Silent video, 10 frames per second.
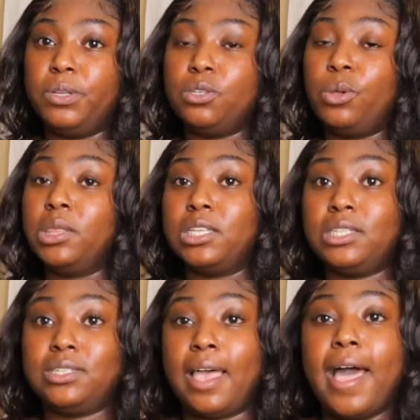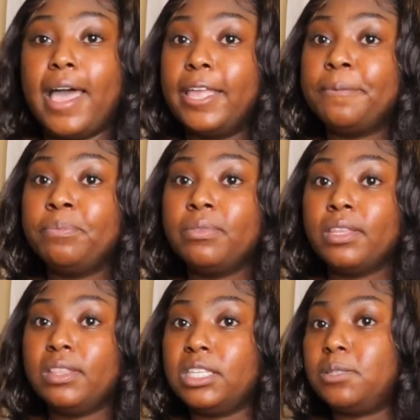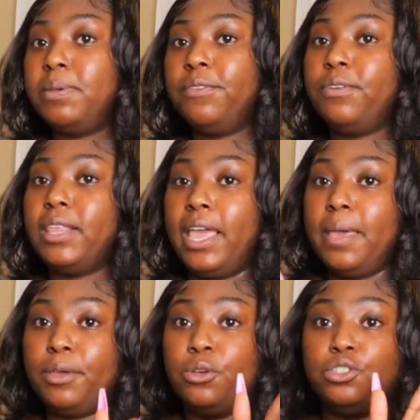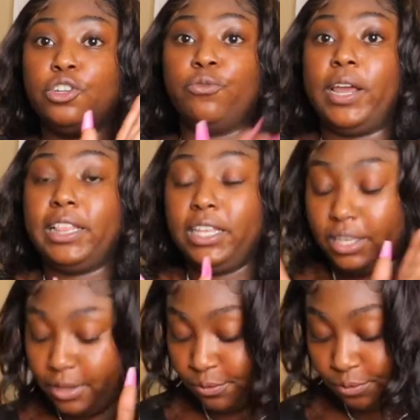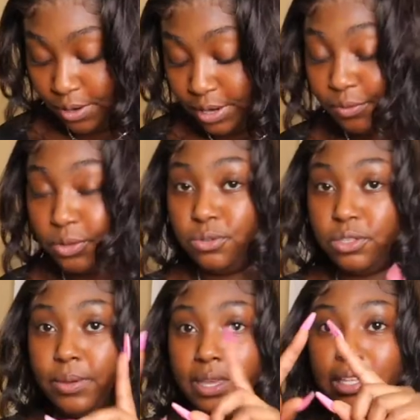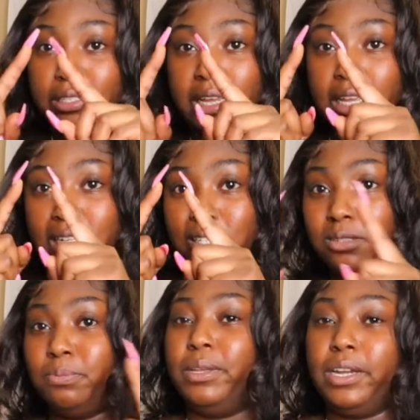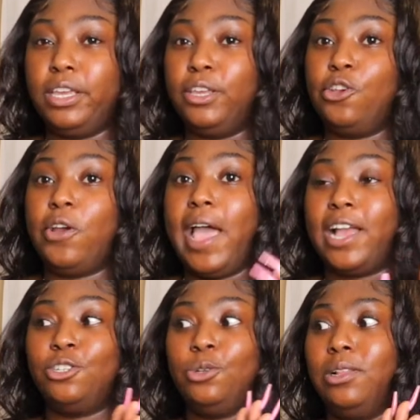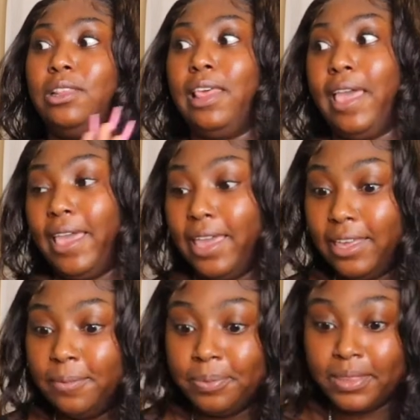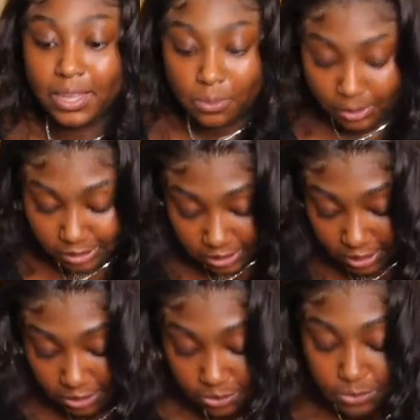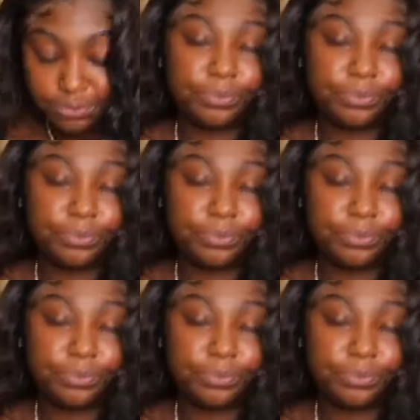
was on the side. The split for the hem goes directly in front of you, so it looks like it's splitting your actual leg, which is cute,